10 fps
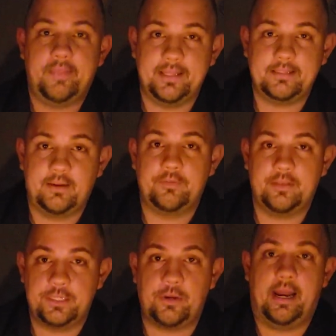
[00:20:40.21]
that's something
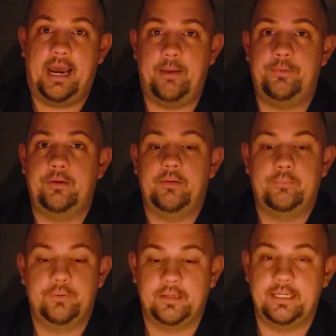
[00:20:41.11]
that's going to happen.
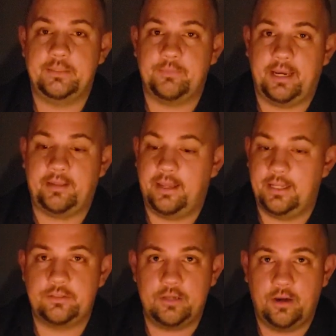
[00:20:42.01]
Please, man, let
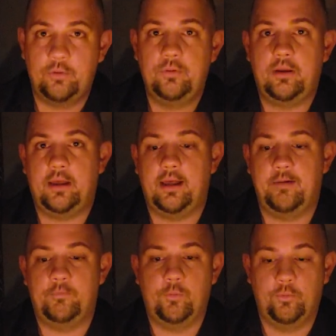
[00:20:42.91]
us know.
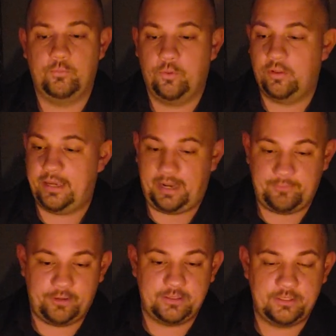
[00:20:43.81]
We'll let
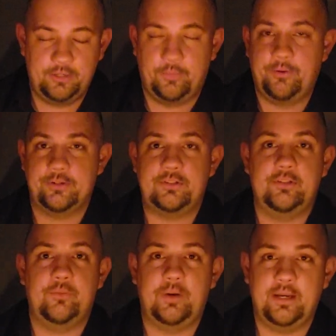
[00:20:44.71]
every single person
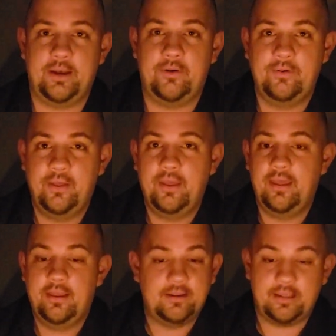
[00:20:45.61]
that we know
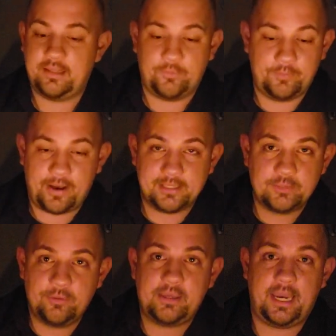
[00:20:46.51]
that we
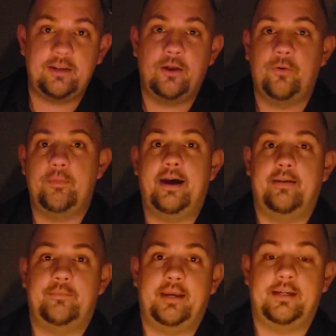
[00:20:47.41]
possibly can know about
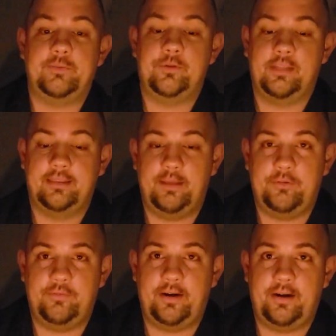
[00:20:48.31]
it, man, because we think that'd
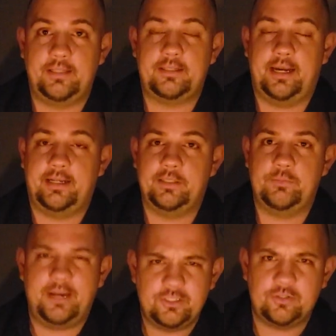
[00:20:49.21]
be very exciting,
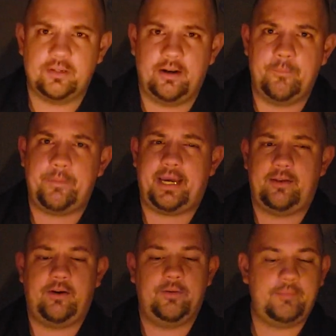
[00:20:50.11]
especially in our
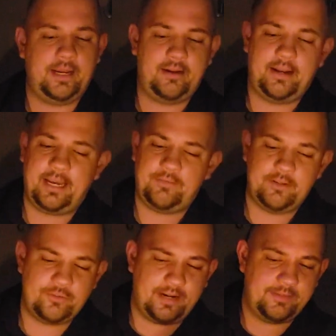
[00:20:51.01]
backyard. Man, not having
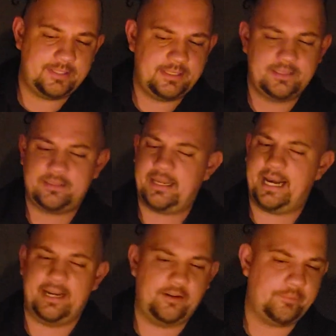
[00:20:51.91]
to drive to
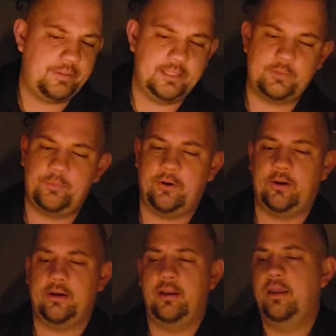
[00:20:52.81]
Cincinnati or
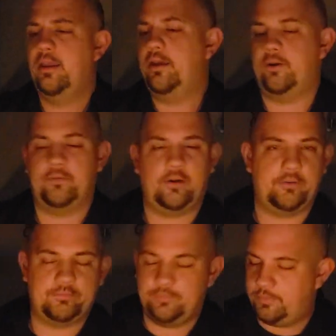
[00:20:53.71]
Pittsburgh or